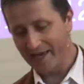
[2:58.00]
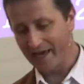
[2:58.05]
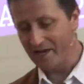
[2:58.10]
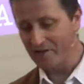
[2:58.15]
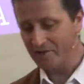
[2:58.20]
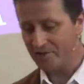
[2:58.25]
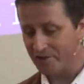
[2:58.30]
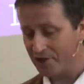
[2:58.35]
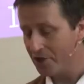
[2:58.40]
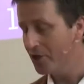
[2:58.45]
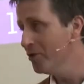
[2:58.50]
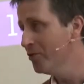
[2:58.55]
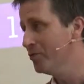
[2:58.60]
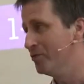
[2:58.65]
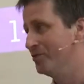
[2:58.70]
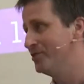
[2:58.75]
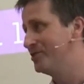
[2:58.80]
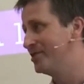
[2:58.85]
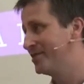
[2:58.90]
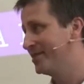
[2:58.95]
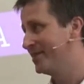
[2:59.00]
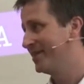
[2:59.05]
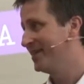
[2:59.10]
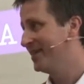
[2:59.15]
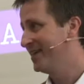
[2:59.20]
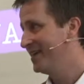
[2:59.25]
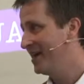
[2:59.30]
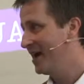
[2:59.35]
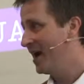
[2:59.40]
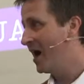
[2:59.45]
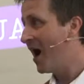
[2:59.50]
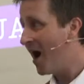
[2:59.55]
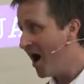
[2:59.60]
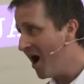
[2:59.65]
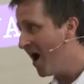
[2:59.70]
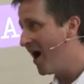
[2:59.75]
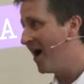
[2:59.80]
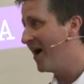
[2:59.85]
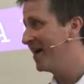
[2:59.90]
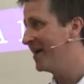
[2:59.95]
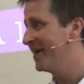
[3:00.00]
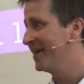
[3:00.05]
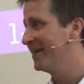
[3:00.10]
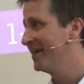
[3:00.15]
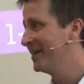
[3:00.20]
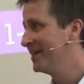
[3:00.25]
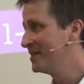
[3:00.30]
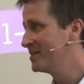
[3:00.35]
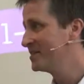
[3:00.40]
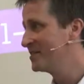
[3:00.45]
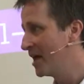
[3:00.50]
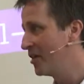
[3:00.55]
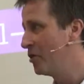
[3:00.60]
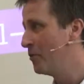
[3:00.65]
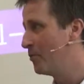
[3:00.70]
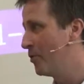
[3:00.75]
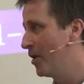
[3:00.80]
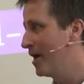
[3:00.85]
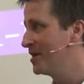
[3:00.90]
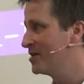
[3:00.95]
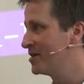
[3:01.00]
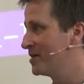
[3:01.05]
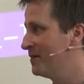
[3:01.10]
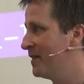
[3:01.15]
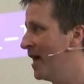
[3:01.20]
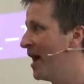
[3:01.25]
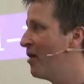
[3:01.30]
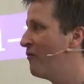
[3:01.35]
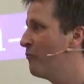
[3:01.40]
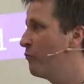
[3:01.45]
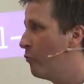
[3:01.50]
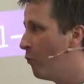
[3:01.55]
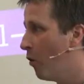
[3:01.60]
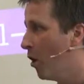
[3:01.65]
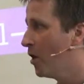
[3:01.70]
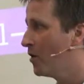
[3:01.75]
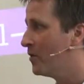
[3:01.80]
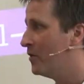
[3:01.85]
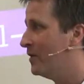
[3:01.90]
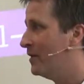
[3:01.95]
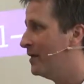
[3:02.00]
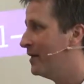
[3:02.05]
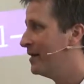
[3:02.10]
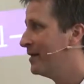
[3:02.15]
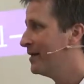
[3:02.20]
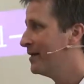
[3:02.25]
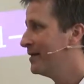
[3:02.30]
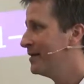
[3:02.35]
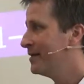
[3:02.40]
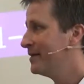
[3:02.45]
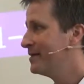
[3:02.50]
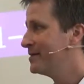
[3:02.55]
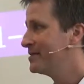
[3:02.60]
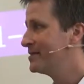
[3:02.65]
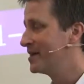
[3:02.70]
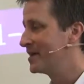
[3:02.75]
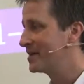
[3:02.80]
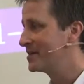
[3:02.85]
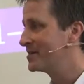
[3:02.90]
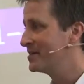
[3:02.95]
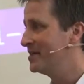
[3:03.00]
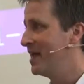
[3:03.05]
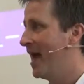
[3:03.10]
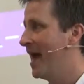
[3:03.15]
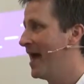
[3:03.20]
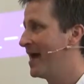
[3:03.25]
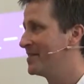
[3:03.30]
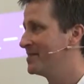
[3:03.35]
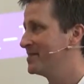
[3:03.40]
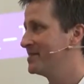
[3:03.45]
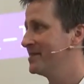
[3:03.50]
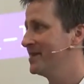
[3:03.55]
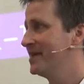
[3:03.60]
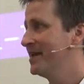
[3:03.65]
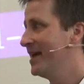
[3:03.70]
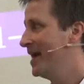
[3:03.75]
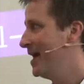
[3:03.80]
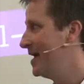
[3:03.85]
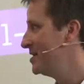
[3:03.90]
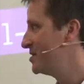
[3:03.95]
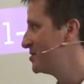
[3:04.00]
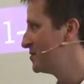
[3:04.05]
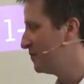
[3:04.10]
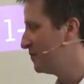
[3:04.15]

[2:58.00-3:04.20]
is huge. High celebration. They have won. Success is